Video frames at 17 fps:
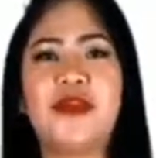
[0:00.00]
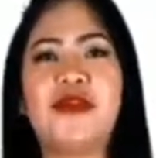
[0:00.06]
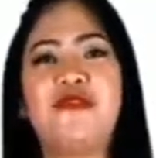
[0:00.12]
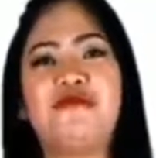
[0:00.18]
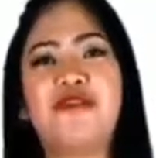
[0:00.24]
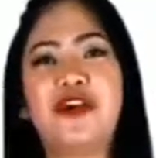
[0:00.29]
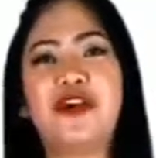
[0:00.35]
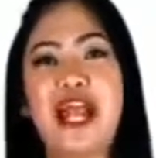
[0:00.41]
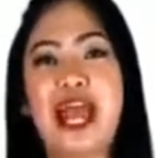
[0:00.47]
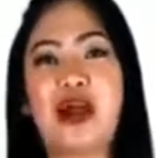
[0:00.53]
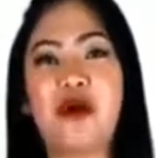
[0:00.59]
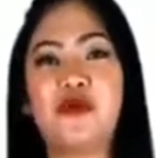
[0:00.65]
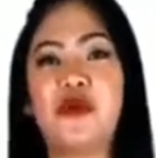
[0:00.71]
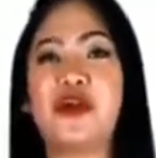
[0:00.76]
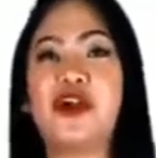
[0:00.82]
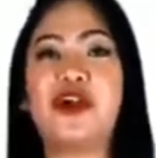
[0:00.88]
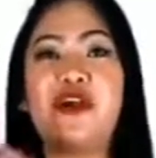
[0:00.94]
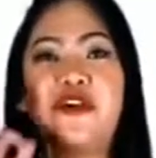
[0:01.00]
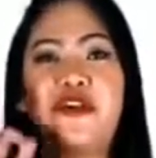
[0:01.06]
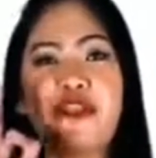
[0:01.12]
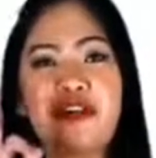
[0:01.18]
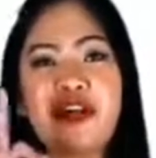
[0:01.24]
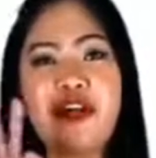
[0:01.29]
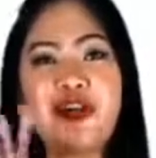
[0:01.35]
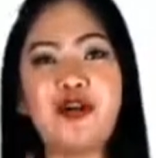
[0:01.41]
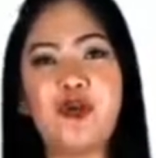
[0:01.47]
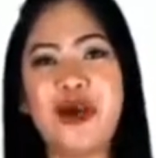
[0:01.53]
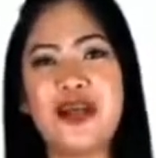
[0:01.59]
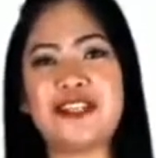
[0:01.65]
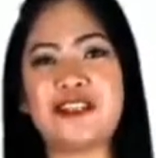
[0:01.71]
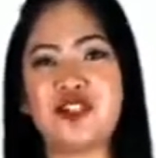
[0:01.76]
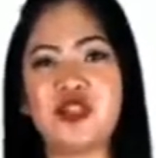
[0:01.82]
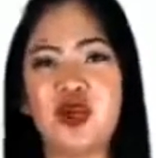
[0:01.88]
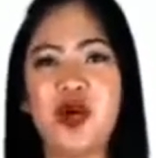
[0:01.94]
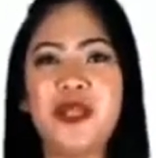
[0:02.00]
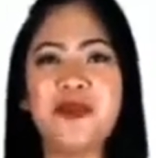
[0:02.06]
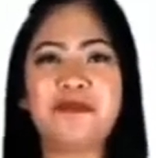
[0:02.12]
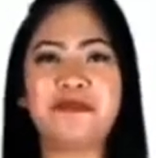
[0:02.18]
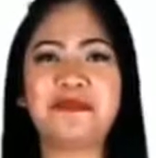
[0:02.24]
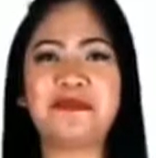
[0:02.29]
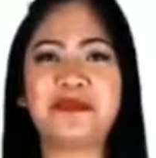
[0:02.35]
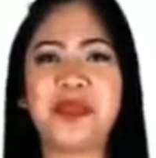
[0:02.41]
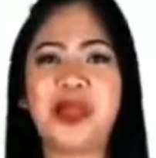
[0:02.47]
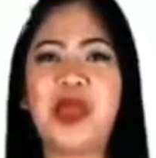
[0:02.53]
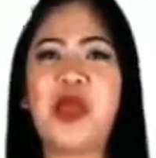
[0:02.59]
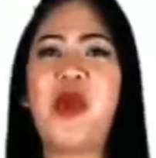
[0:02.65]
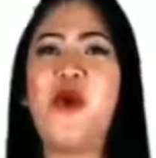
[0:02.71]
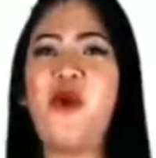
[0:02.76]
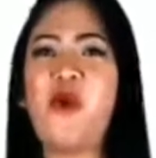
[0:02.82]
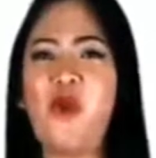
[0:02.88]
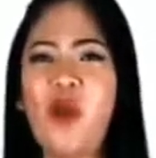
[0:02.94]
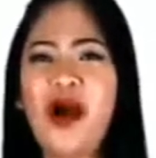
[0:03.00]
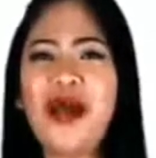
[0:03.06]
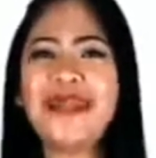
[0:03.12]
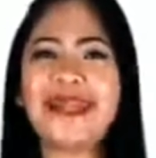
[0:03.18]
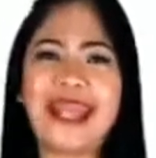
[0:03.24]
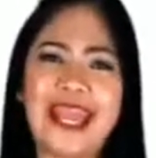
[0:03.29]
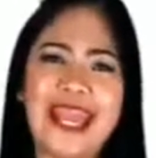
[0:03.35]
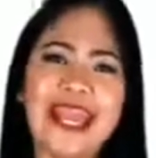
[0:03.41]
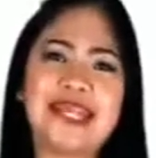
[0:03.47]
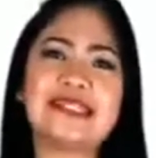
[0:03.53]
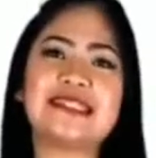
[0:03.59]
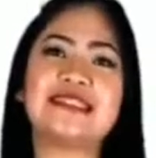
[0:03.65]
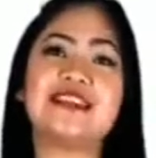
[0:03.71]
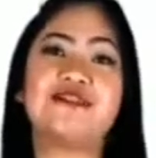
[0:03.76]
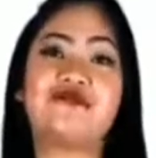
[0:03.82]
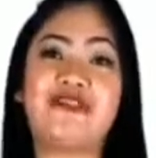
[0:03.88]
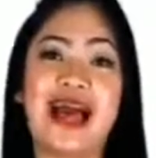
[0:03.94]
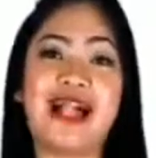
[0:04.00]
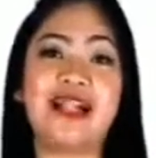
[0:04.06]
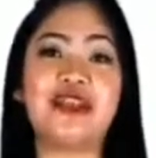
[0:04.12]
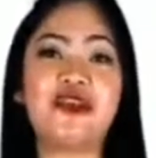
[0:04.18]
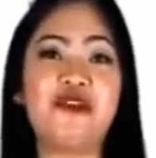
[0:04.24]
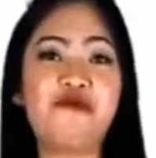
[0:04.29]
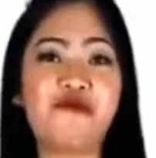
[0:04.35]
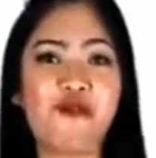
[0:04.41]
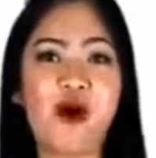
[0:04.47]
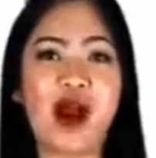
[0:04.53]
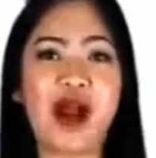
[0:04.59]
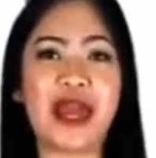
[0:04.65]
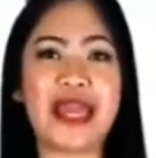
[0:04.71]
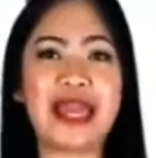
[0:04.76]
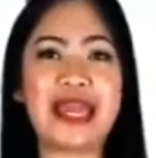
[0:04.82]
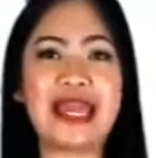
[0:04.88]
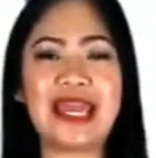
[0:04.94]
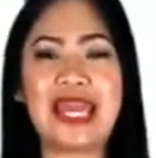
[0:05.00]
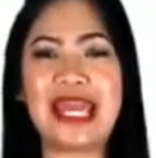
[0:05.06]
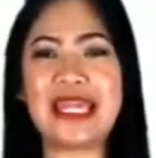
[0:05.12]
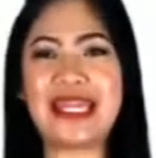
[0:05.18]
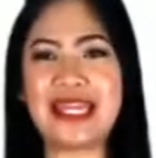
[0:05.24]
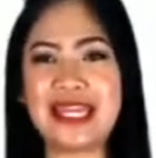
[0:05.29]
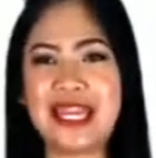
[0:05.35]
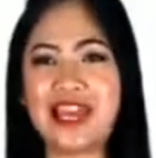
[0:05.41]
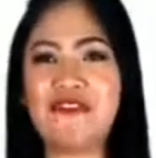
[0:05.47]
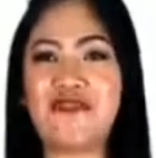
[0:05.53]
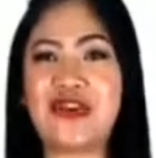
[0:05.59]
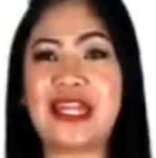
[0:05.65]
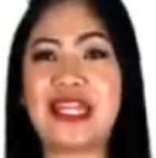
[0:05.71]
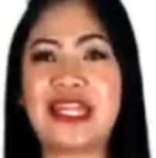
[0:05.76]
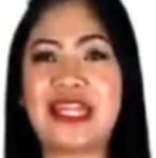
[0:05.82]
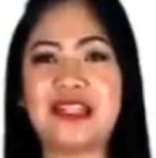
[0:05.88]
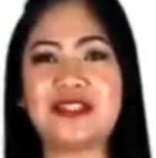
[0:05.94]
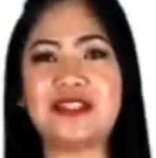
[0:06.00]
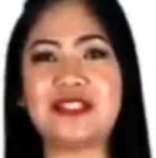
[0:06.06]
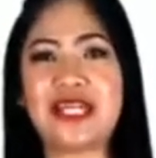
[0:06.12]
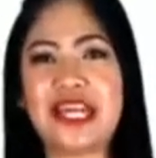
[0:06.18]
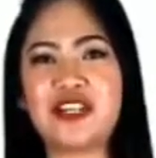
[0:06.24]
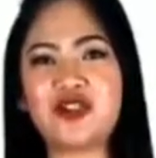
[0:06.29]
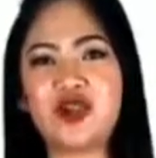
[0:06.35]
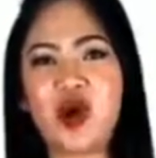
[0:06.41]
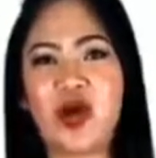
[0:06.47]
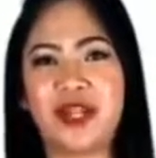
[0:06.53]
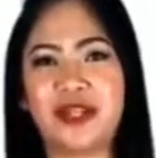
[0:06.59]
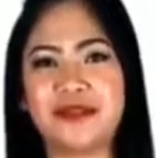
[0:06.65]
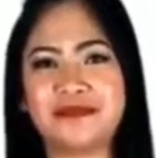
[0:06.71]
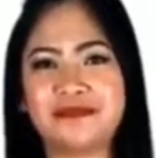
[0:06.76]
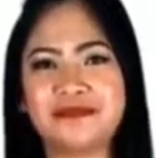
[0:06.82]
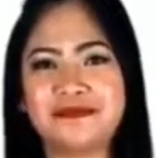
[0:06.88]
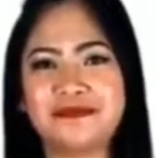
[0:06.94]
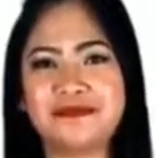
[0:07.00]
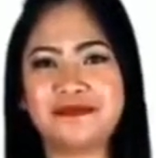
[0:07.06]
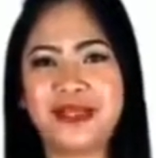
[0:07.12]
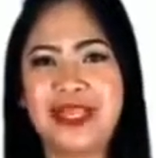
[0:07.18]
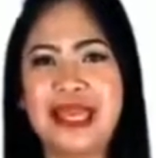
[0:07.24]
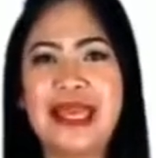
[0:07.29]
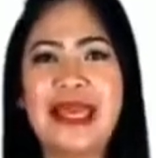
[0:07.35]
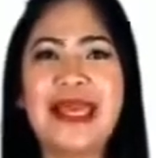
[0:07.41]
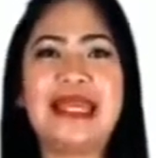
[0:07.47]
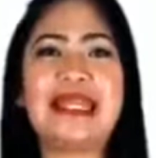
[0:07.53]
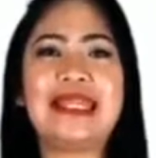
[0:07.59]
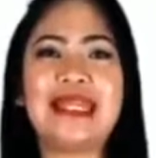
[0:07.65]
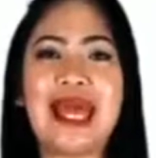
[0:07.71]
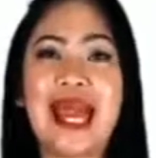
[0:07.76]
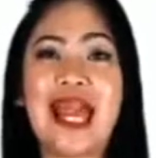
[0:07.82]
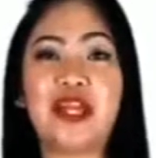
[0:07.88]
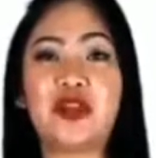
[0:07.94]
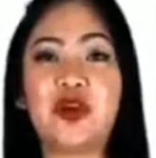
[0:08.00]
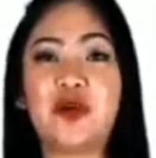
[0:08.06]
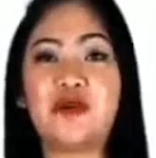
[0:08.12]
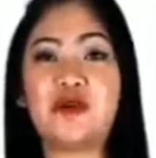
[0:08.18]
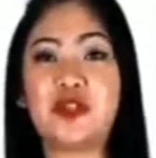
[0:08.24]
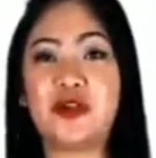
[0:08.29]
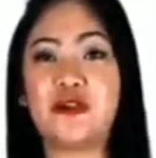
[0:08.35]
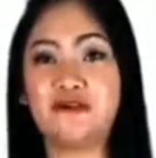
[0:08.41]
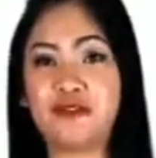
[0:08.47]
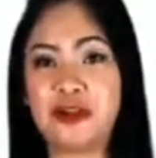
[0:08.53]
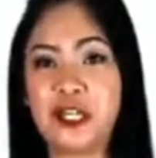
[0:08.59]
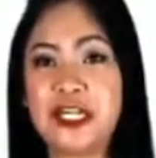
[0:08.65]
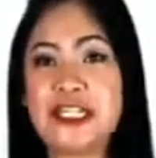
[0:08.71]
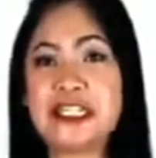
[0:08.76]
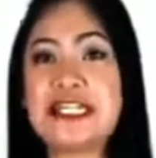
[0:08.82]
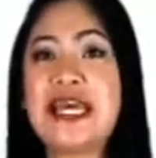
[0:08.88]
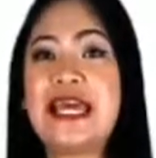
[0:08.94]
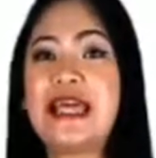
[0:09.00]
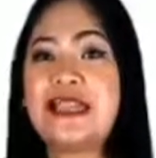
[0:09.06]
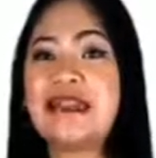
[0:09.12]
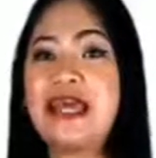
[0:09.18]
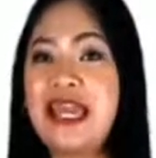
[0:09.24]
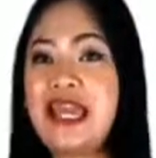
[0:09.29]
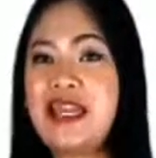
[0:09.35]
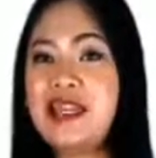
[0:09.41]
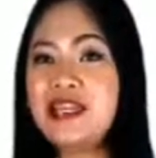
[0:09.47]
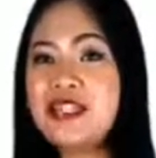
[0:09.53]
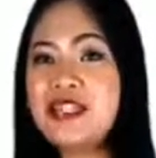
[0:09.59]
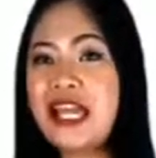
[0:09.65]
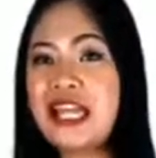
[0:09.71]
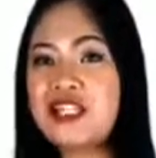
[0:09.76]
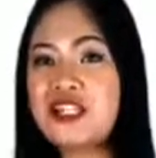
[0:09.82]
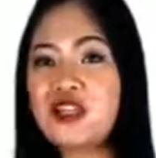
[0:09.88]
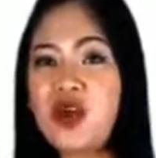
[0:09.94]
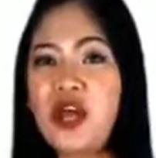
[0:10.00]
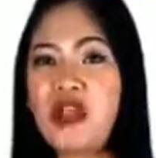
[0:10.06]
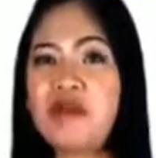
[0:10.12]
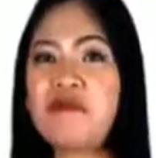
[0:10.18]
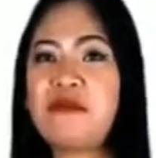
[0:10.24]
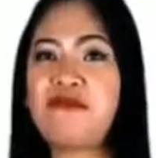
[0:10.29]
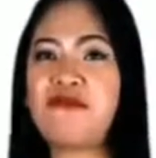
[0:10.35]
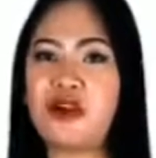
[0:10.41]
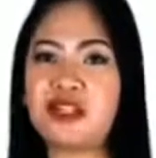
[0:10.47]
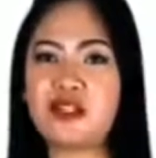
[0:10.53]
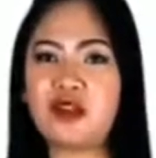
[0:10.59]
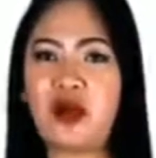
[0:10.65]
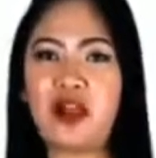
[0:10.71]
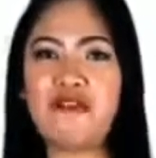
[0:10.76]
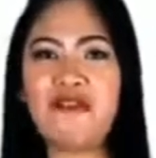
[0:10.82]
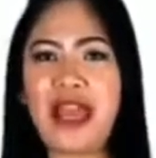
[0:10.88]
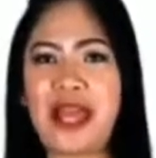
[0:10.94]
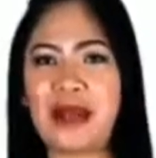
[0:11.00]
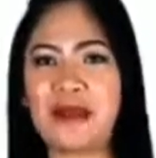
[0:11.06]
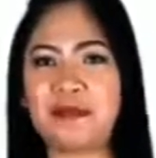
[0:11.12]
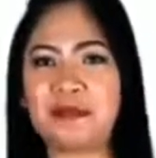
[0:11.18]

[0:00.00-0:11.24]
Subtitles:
For our third question, what is the value of y in the given illustration? Try to observe first the illustration before solving.